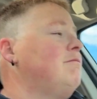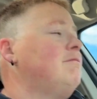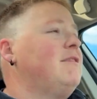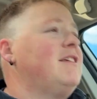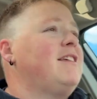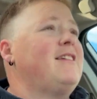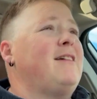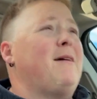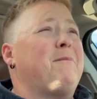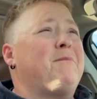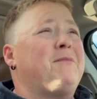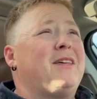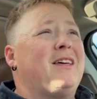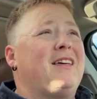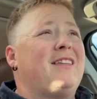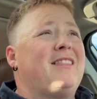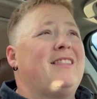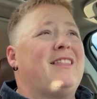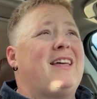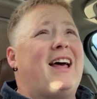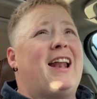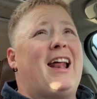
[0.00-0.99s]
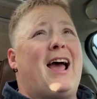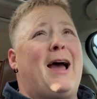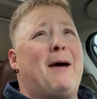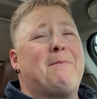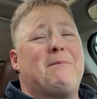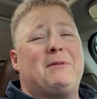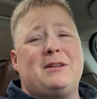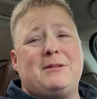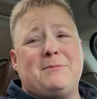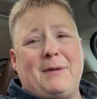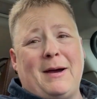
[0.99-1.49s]
something that
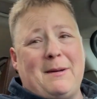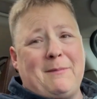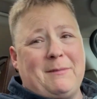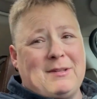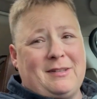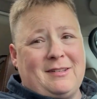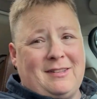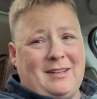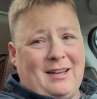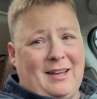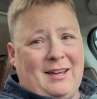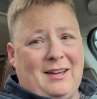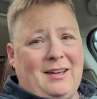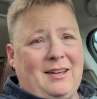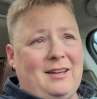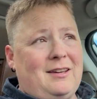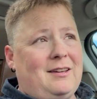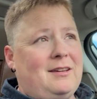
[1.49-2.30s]
happened by mistake.